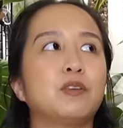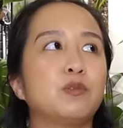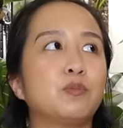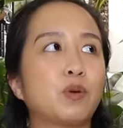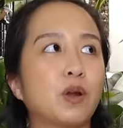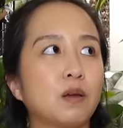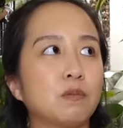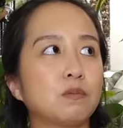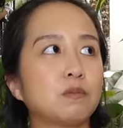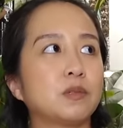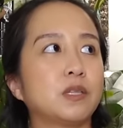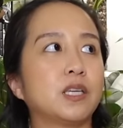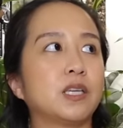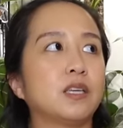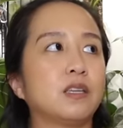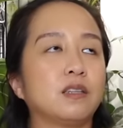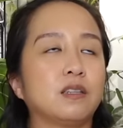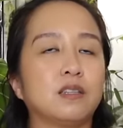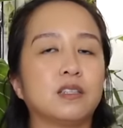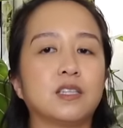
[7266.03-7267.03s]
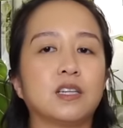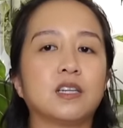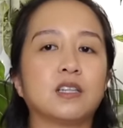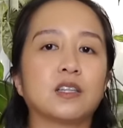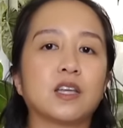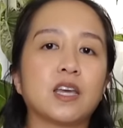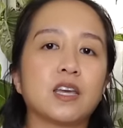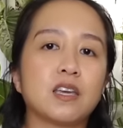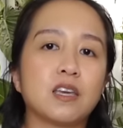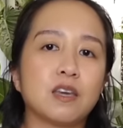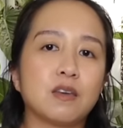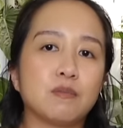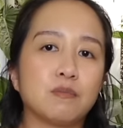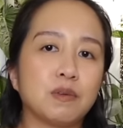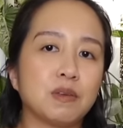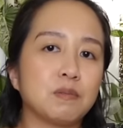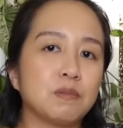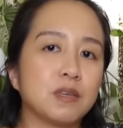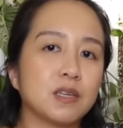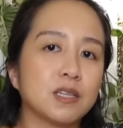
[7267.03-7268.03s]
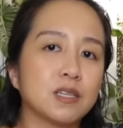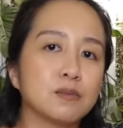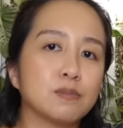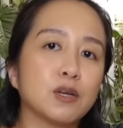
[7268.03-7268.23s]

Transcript: probably didn't like it maybe as